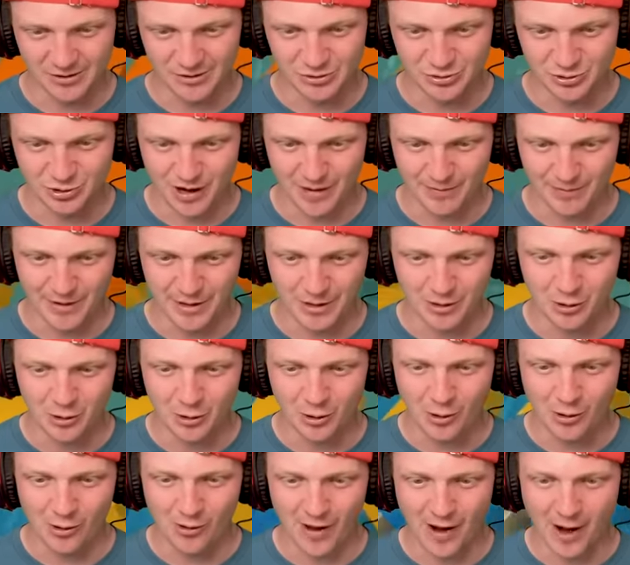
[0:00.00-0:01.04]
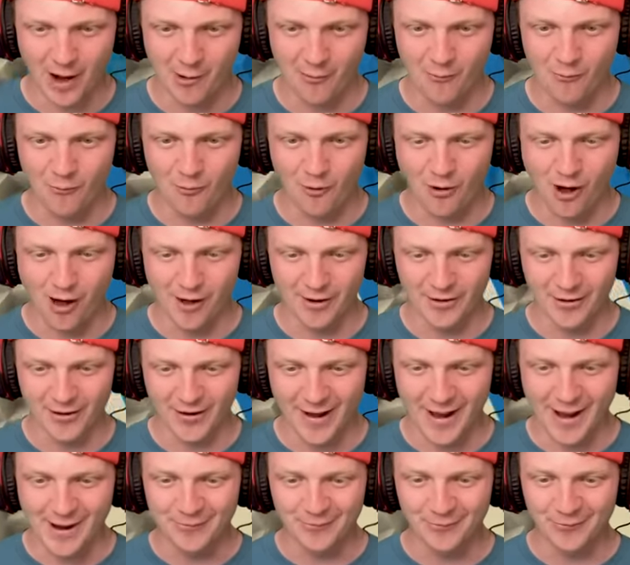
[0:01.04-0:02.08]
ahead and drop in all our
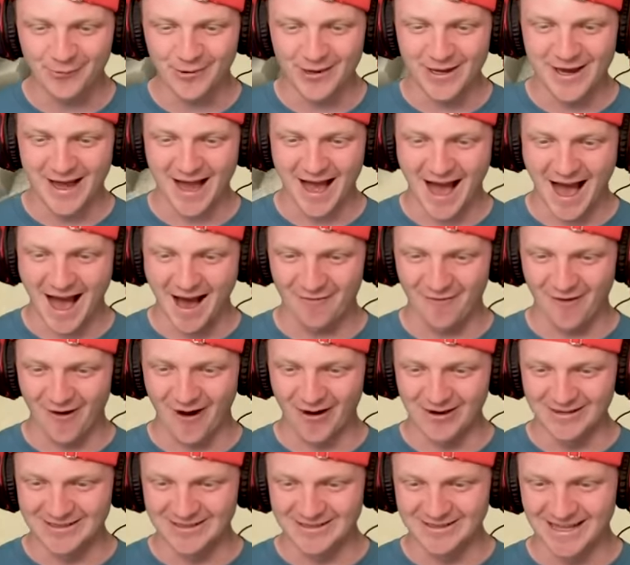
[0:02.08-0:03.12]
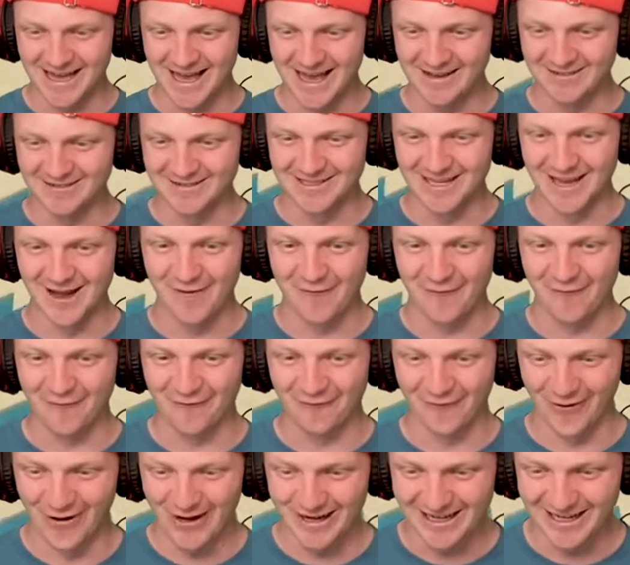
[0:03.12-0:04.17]
water and we have ourselves a
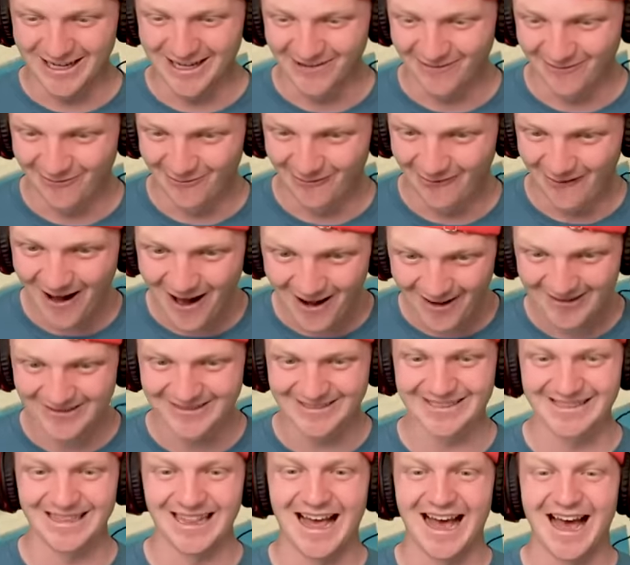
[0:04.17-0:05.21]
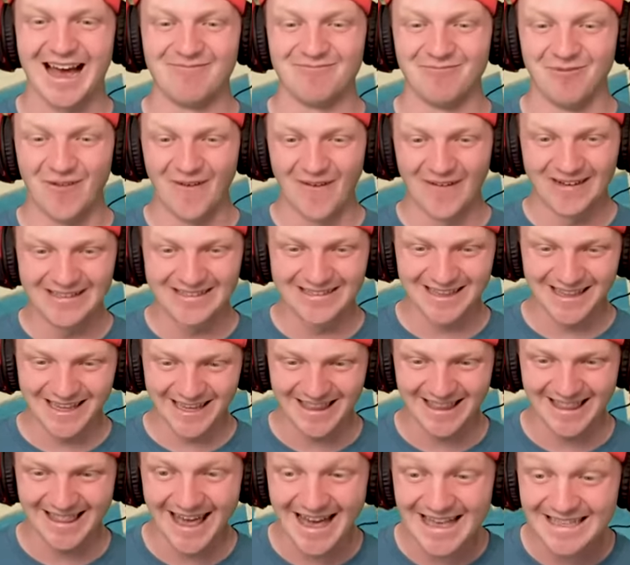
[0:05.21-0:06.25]
freaking water slide, boys.
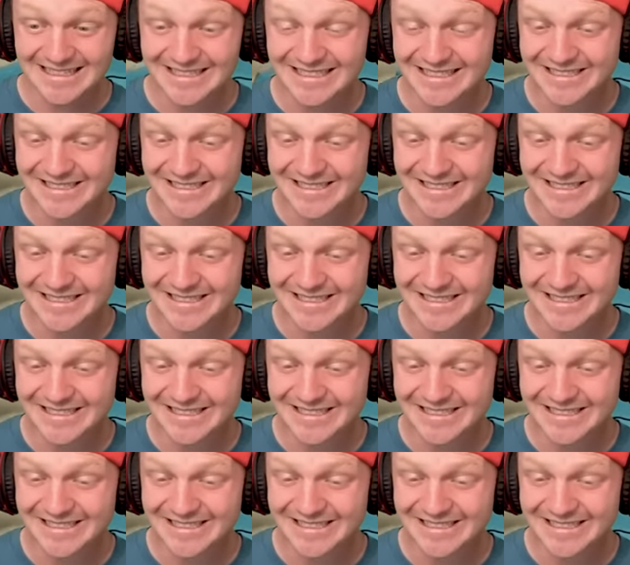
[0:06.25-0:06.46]
Look at that,